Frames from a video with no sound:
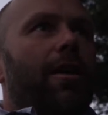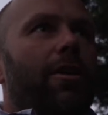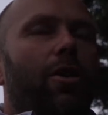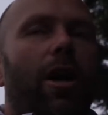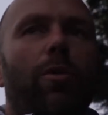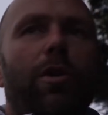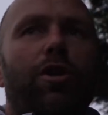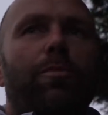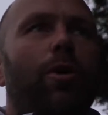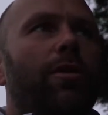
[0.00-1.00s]
You know, how we
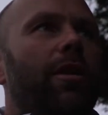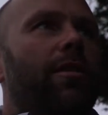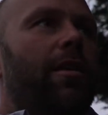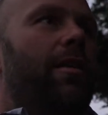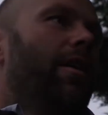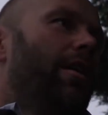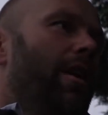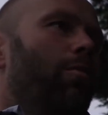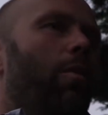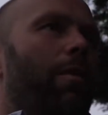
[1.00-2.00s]
responded and what